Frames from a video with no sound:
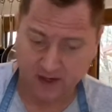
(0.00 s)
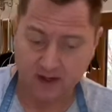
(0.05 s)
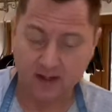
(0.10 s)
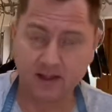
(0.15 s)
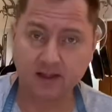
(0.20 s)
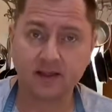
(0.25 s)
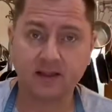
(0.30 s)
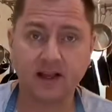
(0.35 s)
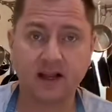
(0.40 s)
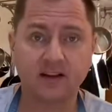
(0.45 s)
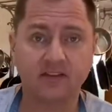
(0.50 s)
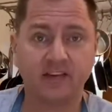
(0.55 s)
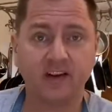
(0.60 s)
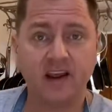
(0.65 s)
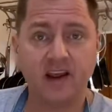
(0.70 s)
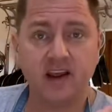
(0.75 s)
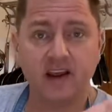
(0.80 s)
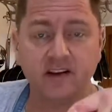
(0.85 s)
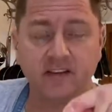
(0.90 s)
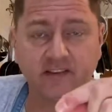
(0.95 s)
That's
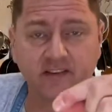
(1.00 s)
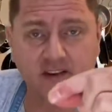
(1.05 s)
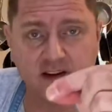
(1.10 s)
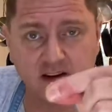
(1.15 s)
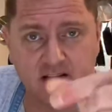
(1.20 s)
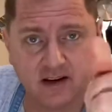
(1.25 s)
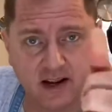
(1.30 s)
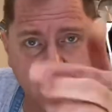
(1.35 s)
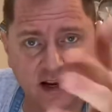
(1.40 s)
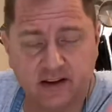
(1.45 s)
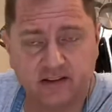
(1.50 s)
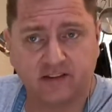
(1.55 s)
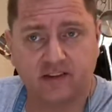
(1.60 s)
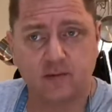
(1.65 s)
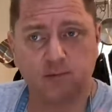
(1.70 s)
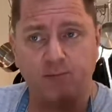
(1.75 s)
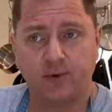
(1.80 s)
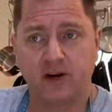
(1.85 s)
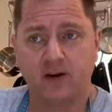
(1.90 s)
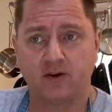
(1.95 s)
instant
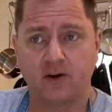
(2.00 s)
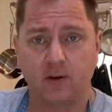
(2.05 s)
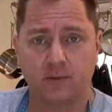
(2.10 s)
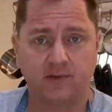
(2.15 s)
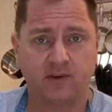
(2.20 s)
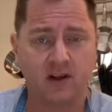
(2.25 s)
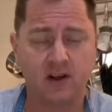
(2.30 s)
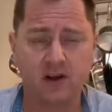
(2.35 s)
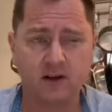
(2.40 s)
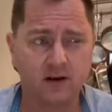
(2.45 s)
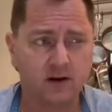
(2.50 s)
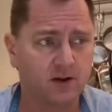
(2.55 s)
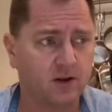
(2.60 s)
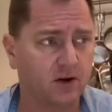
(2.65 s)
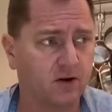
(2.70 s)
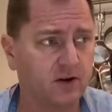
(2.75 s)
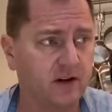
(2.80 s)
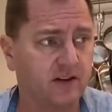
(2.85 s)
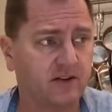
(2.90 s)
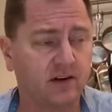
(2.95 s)
breadcrumbs. You
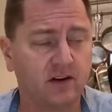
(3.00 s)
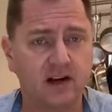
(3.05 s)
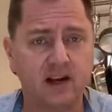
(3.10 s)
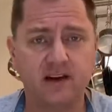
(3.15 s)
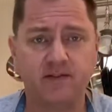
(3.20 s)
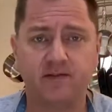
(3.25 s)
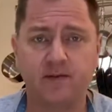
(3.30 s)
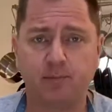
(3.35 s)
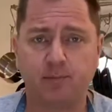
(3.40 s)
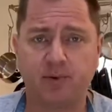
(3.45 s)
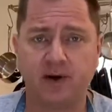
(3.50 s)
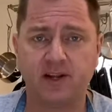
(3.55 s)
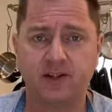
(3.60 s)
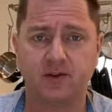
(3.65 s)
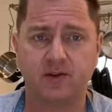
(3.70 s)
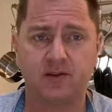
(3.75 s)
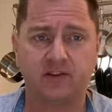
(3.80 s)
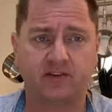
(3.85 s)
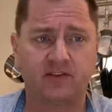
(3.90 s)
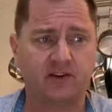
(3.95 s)
don't need to leave the bread on
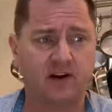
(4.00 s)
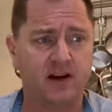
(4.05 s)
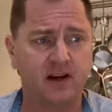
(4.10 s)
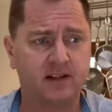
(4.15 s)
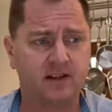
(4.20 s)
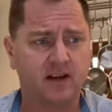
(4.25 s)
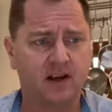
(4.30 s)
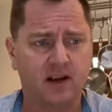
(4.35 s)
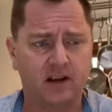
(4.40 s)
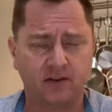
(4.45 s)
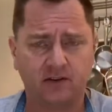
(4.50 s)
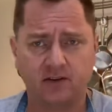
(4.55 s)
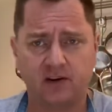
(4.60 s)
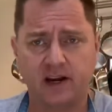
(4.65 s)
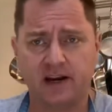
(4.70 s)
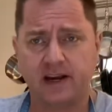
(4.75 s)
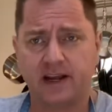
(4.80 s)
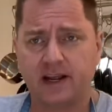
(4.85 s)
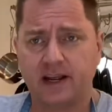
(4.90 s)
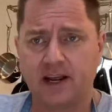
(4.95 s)
the side to let
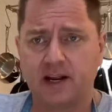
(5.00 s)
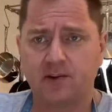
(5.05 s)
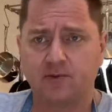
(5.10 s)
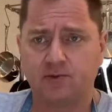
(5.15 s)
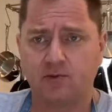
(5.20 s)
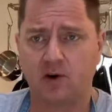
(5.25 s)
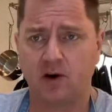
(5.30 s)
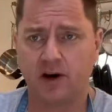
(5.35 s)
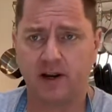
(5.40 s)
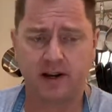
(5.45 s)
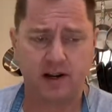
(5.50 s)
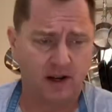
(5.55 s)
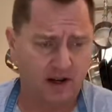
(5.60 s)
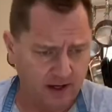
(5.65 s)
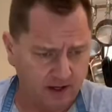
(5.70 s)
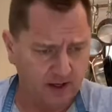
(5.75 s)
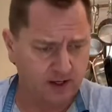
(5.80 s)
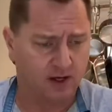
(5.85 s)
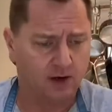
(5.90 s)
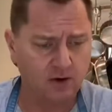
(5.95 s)
it get dry.
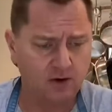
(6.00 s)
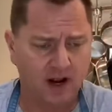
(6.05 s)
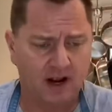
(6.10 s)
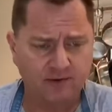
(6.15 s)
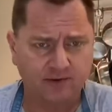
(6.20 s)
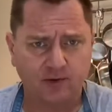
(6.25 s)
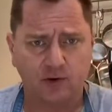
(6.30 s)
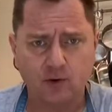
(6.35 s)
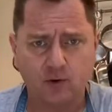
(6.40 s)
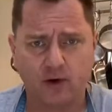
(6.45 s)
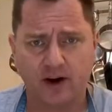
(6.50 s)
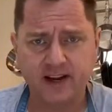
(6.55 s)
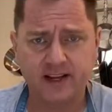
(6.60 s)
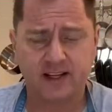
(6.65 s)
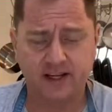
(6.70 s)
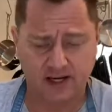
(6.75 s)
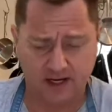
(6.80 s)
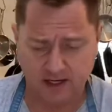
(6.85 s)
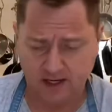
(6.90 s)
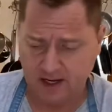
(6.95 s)
You don't have to grate
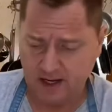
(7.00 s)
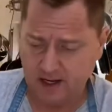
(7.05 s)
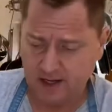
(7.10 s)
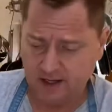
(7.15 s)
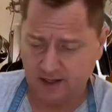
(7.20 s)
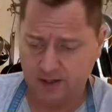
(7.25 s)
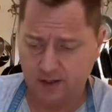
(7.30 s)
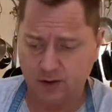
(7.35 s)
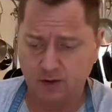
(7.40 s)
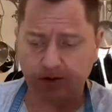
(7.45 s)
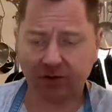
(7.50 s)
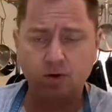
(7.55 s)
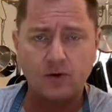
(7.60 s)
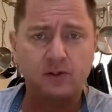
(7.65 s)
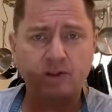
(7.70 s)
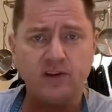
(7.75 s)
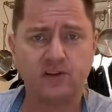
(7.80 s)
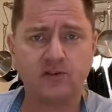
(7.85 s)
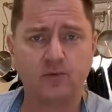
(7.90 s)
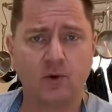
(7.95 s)
it. You do
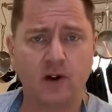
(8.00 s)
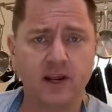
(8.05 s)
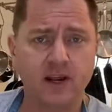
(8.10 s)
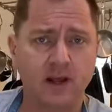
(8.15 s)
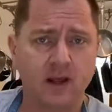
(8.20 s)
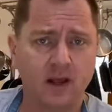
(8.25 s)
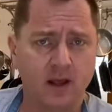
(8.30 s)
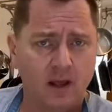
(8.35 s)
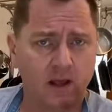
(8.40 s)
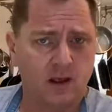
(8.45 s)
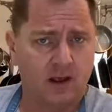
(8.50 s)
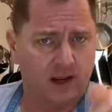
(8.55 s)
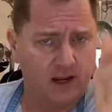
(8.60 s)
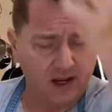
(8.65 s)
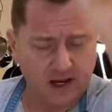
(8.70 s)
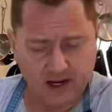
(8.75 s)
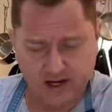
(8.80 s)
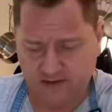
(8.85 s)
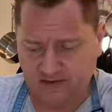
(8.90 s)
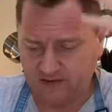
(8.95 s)
this way,
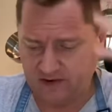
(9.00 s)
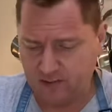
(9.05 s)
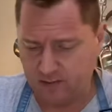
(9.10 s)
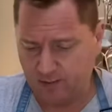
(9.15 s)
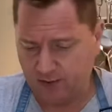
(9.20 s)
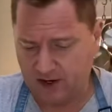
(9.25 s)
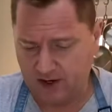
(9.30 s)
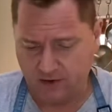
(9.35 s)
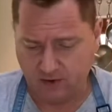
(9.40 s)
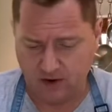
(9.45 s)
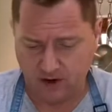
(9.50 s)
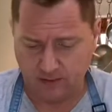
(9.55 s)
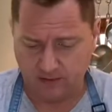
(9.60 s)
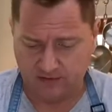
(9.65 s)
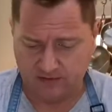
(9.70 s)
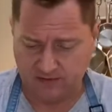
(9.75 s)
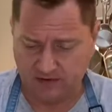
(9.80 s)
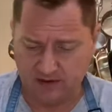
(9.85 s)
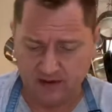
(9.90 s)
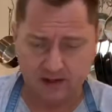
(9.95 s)
instant
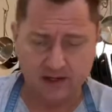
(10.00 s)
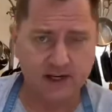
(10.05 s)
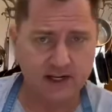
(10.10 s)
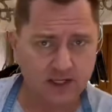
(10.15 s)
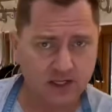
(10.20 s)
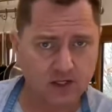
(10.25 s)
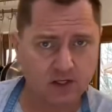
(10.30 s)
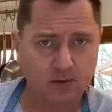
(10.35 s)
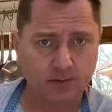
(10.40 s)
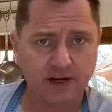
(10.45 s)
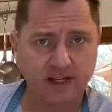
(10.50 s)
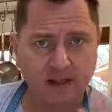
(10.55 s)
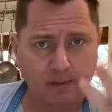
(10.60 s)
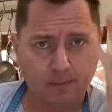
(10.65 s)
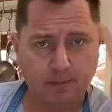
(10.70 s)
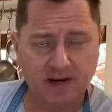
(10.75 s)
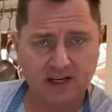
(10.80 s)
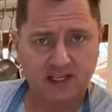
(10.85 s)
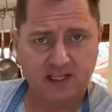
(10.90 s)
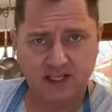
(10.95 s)
breadcrumbs. Listen to me, the
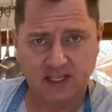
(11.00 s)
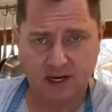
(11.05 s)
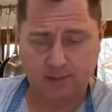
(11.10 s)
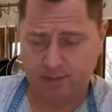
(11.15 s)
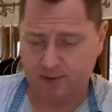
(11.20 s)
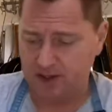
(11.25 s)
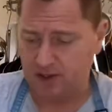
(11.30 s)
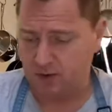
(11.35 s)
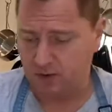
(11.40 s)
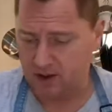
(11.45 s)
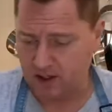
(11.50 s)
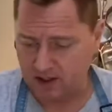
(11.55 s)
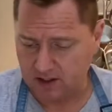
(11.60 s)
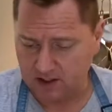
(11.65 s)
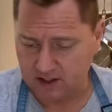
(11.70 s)
best tip in the world.